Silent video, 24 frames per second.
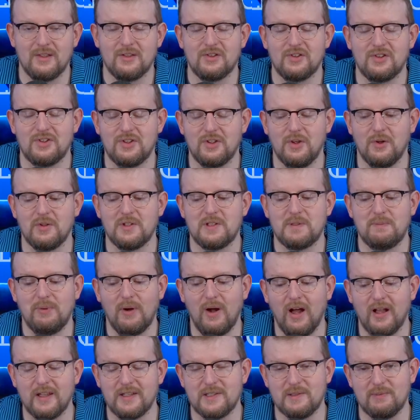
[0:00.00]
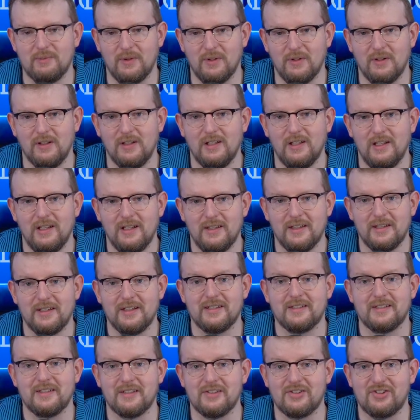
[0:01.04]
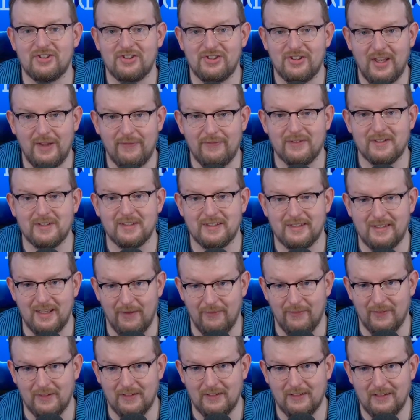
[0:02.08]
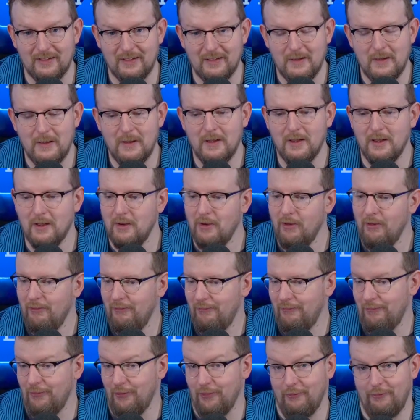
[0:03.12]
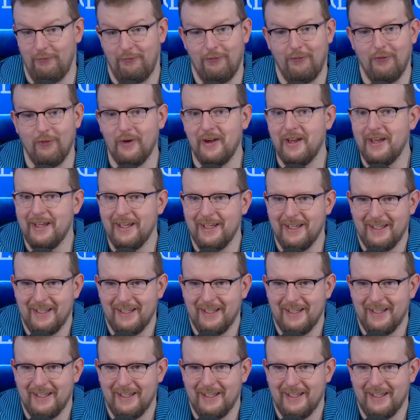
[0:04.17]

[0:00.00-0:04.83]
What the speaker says: So it's possible that it's a 7/7 for free.